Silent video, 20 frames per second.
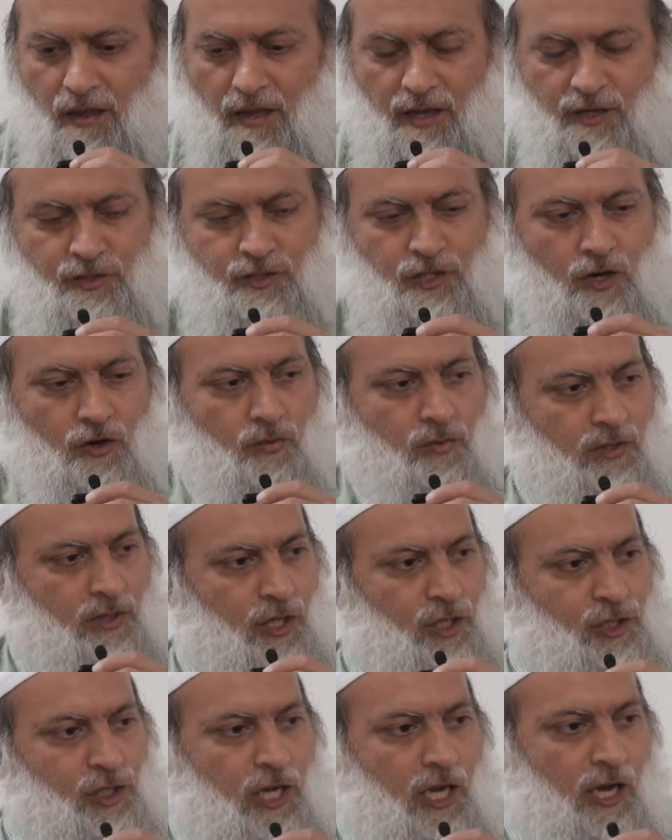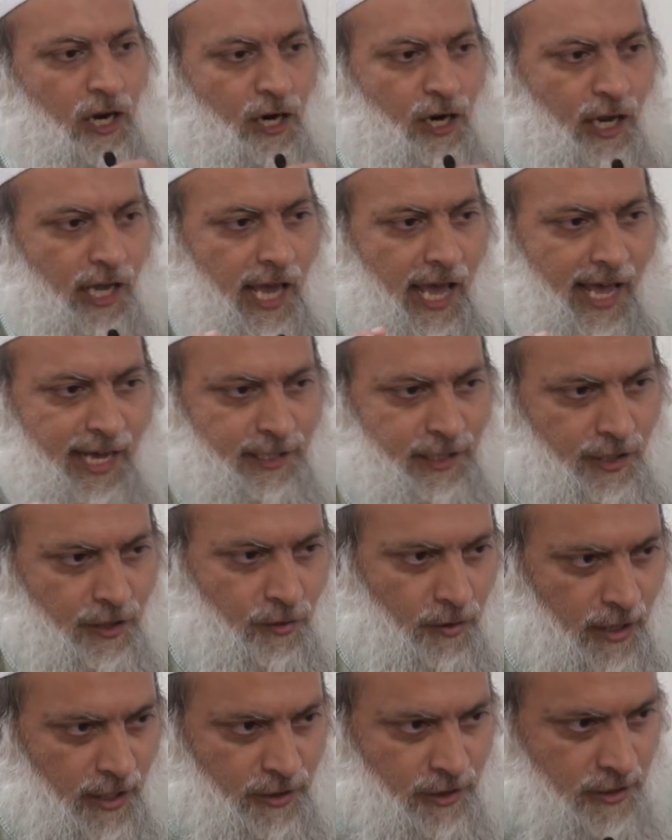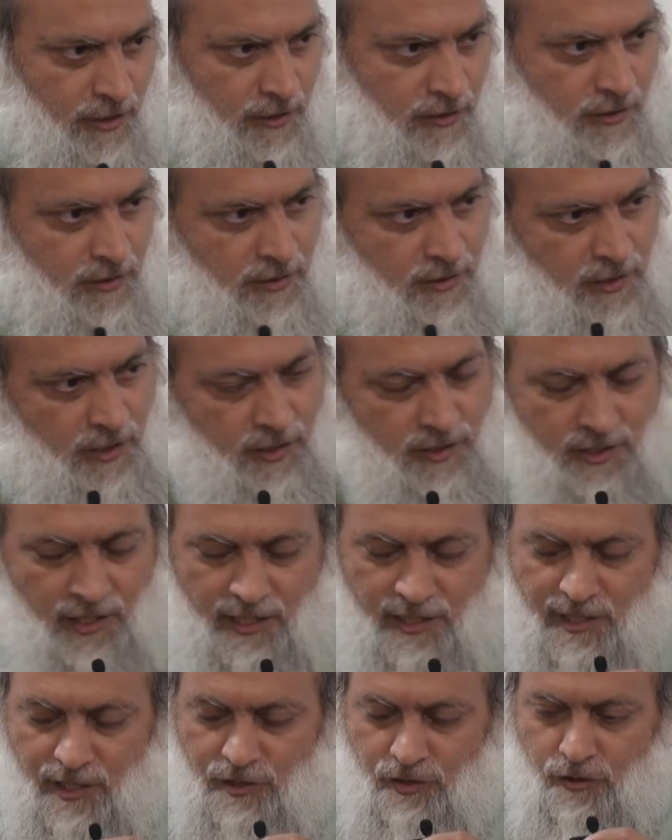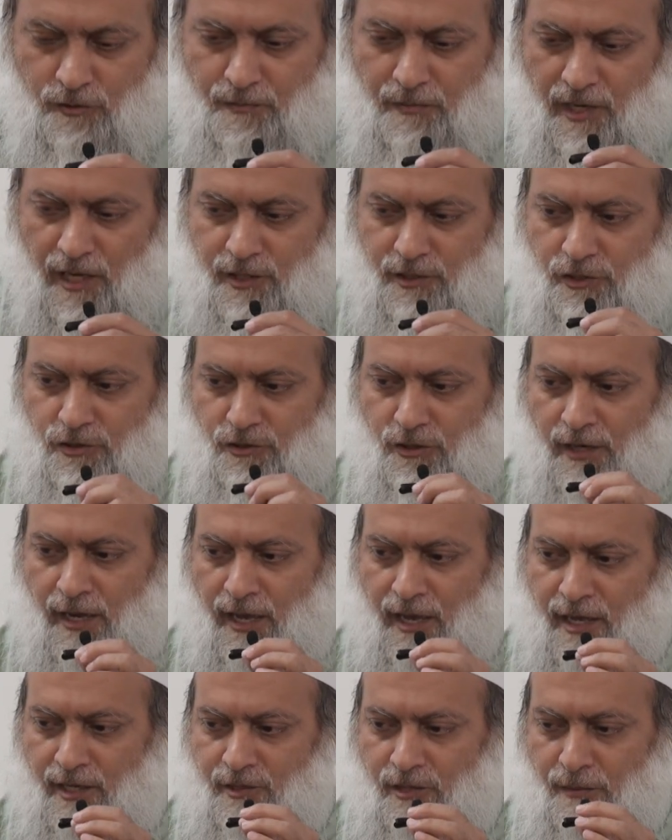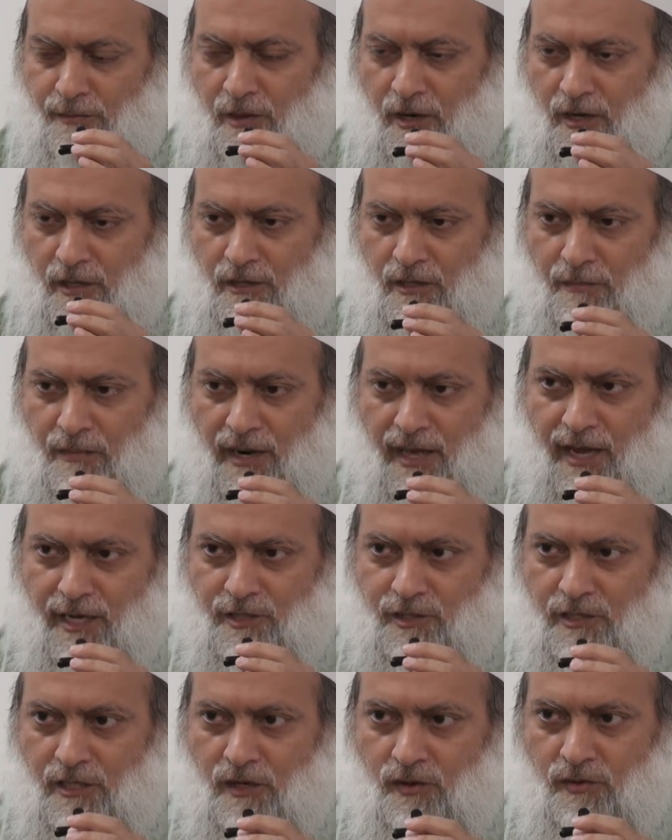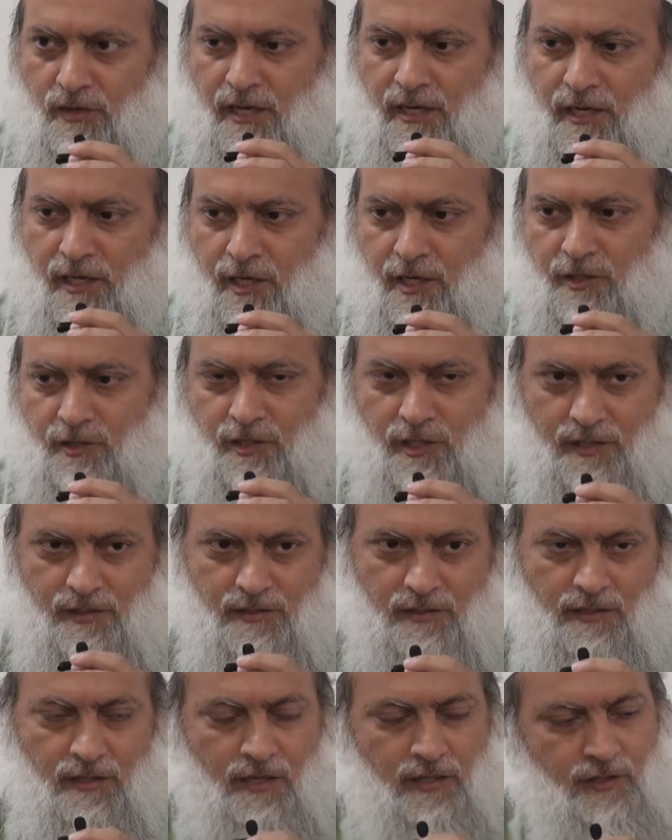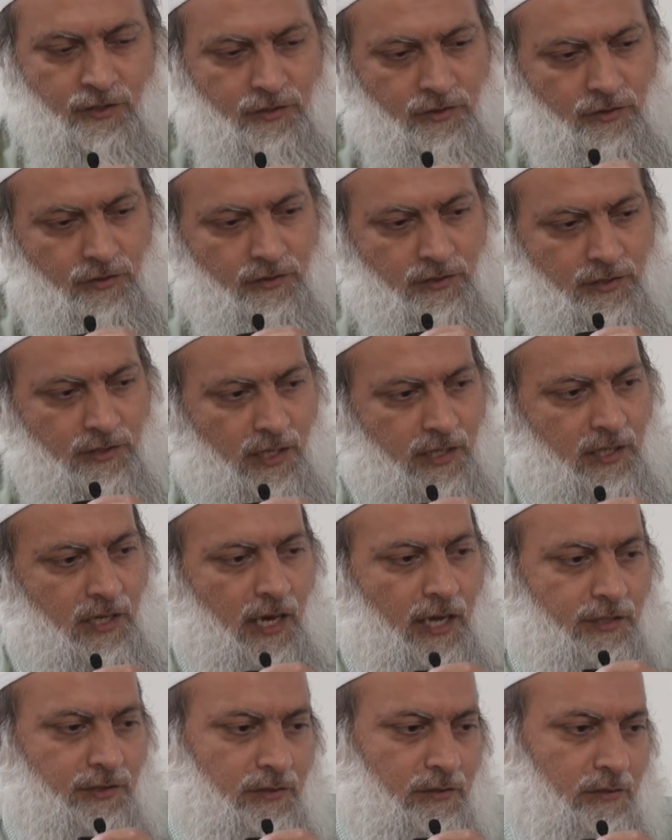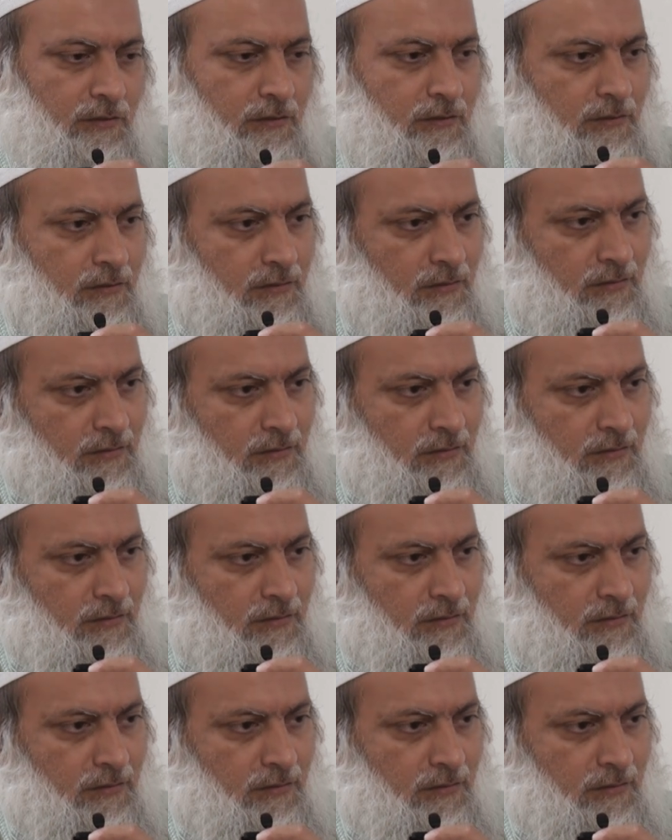And so when the Shaykh, he asked the question, he said, did you place your hands upon the black stone and kiss it? And the student said, yes.